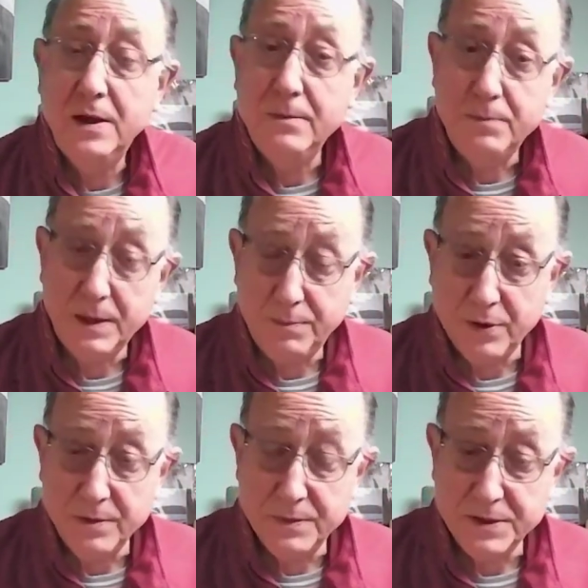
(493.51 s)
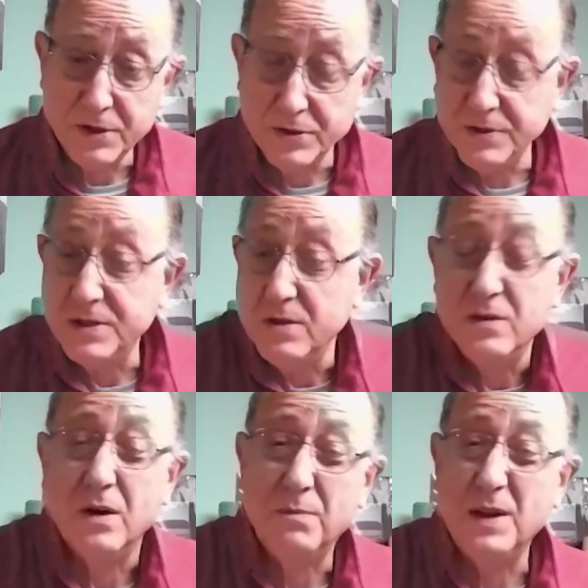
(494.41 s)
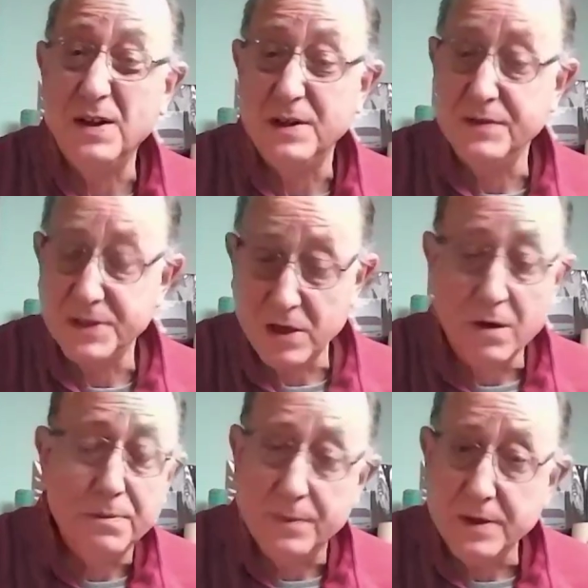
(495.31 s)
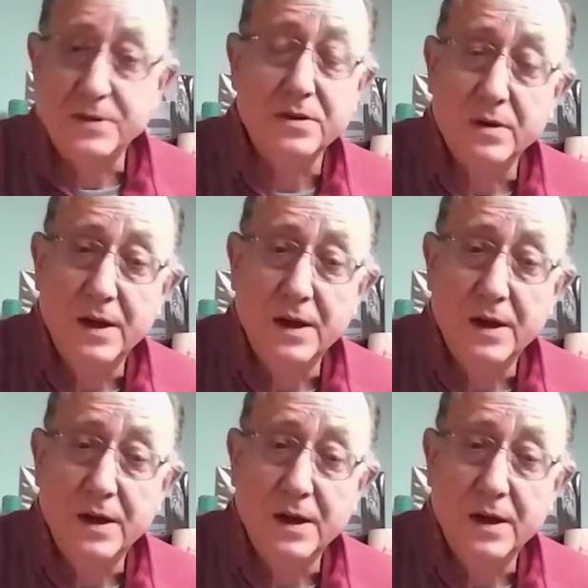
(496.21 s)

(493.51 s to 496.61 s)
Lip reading: midpoint position, so you've got plenty of scope to